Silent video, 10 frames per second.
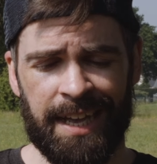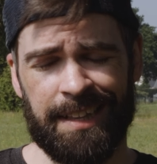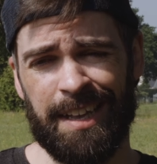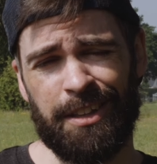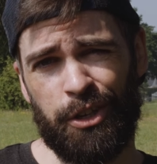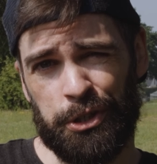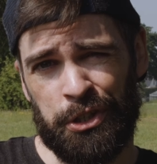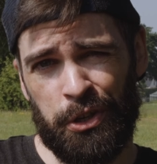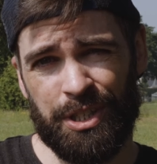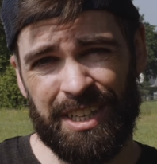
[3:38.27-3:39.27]
then you can
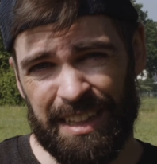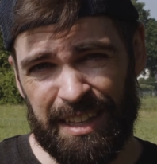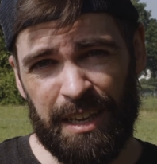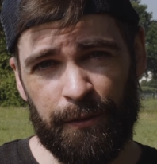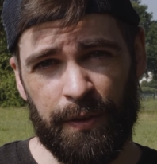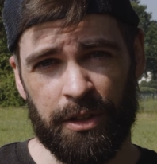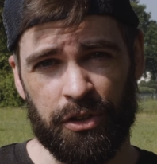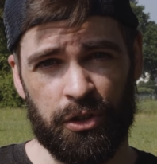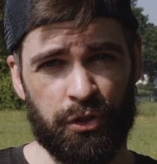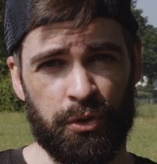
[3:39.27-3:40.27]
use the ND
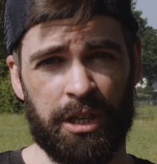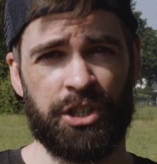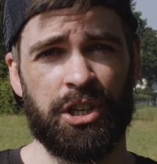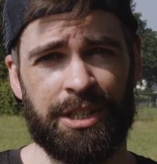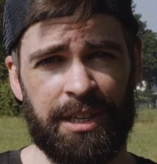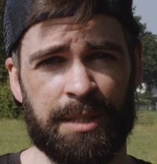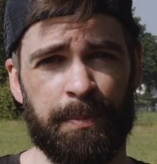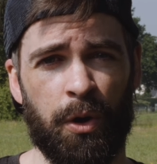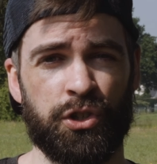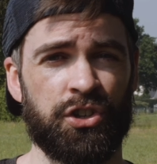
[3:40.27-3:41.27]
filter to adjust the
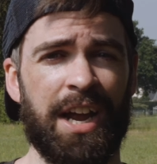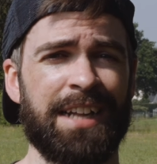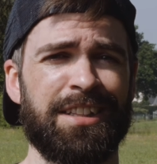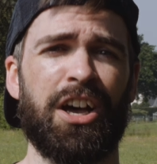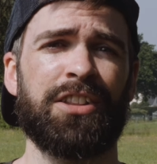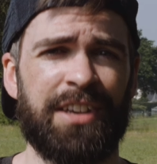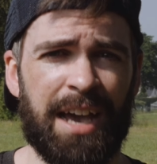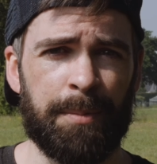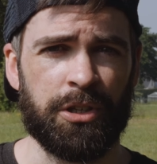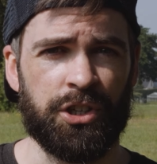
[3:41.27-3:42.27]
exposure and not the
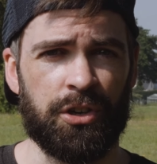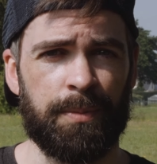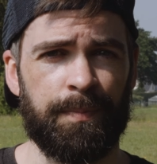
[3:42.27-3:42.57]
aperture.